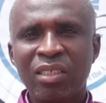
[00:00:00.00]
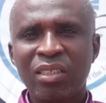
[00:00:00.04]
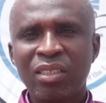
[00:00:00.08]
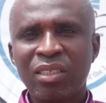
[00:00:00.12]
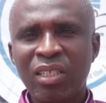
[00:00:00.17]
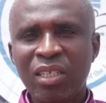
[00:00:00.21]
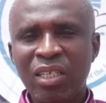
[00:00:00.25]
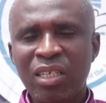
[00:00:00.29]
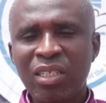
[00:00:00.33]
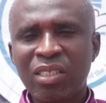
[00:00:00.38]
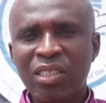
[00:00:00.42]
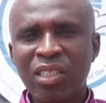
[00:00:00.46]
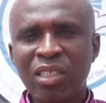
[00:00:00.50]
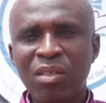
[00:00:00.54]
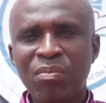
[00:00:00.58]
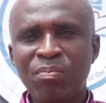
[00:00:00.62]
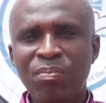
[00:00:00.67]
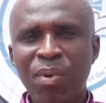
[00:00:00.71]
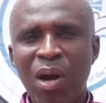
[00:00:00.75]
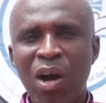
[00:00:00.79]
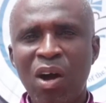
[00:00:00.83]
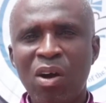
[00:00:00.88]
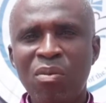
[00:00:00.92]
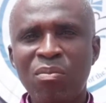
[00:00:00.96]
This
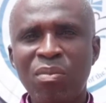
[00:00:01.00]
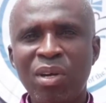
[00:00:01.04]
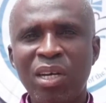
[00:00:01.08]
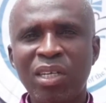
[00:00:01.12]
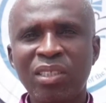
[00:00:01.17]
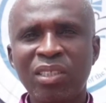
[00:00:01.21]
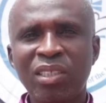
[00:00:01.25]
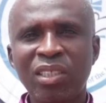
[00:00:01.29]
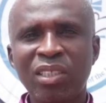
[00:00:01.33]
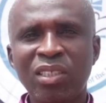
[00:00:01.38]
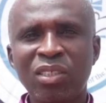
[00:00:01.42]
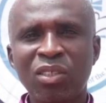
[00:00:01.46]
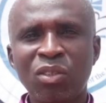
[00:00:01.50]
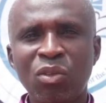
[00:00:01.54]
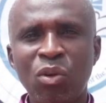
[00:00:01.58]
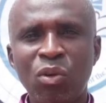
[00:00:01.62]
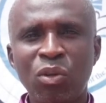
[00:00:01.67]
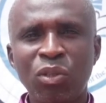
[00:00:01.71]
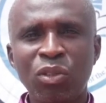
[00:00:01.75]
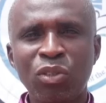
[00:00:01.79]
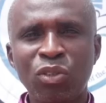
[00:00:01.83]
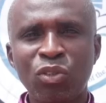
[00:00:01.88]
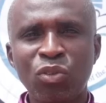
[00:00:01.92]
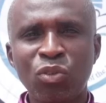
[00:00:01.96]
empowerment is
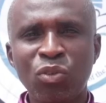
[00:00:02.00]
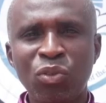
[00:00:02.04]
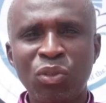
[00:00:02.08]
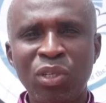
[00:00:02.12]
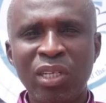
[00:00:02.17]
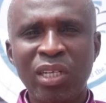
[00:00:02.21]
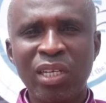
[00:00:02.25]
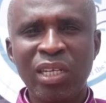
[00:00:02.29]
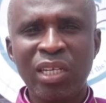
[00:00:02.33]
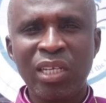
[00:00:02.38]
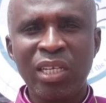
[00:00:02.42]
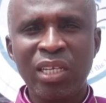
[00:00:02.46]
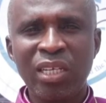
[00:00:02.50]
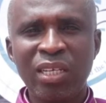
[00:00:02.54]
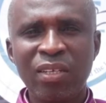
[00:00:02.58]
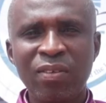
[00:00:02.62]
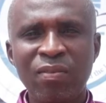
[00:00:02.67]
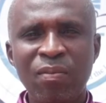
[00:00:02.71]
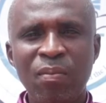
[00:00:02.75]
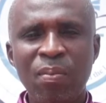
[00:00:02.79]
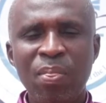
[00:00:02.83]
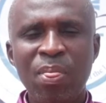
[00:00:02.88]
going to really